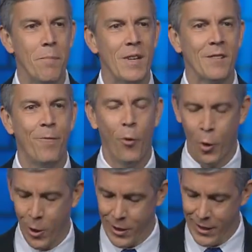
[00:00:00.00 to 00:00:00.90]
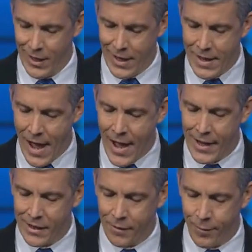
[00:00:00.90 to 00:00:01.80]
Miss Ford
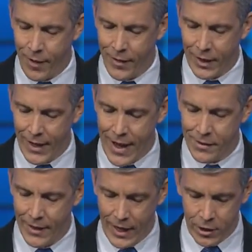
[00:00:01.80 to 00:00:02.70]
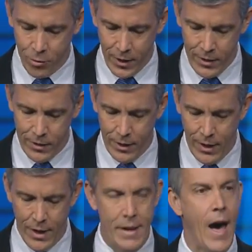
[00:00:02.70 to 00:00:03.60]
not at the front of the class lecturing,
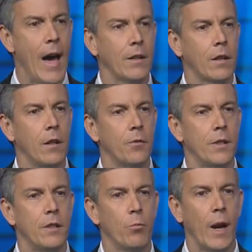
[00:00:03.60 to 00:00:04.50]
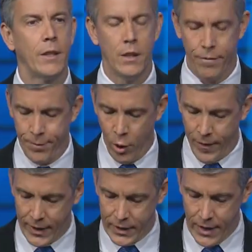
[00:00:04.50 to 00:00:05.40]
not closely directing the flow of
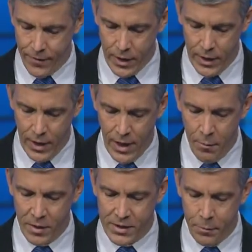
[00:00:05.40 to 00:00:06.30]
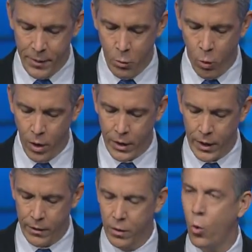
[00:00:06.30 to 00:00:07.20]
activity, but simply
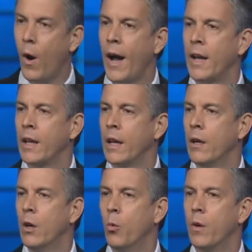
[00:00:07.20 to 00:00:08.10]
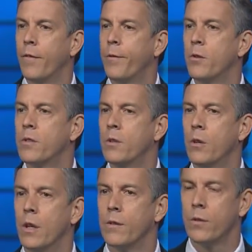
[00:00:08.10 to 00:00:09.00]
working quietly with a few
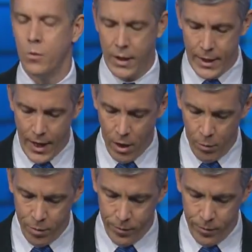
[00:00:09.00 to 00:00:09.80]
students who need help.